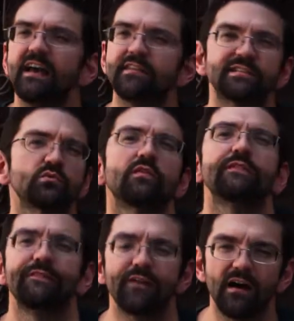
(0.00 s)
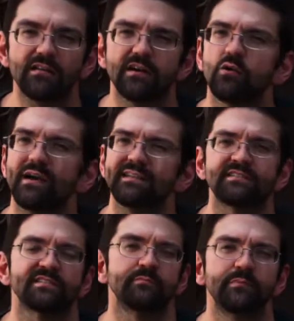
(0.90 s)
that you will follow and
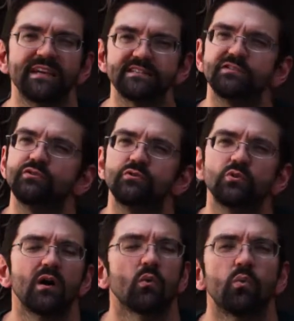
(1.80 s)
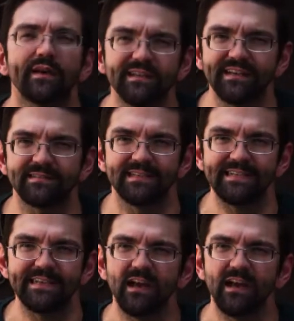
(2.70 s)
submit to willingly,